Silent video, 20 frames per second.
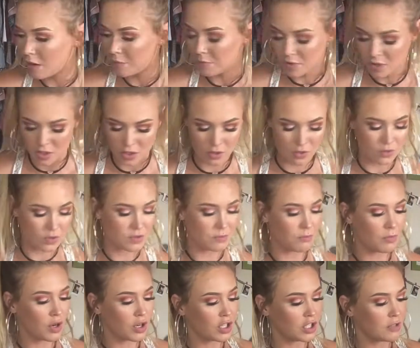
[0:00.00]
I'm going to use
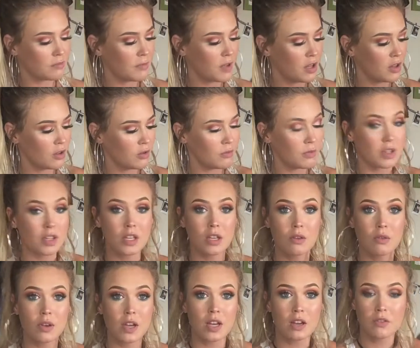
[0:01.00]
Marshmallow really
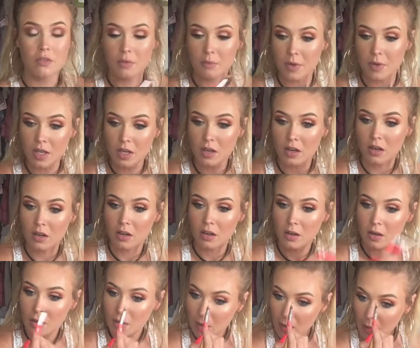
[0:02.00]
quick from here
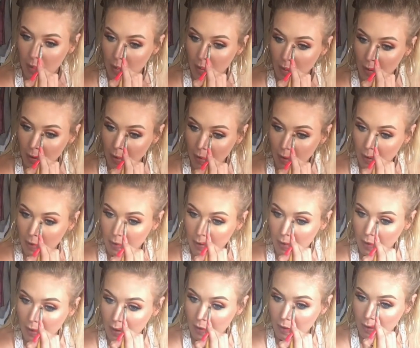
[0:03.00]
and
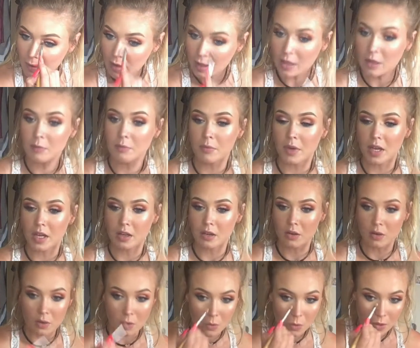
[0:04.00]
highlight my
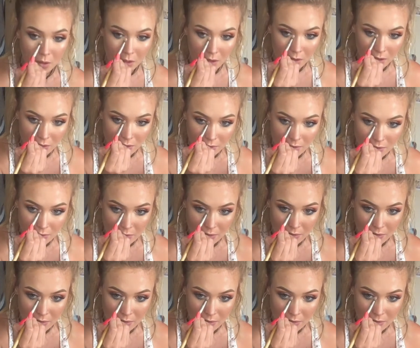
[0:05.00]
inner corners.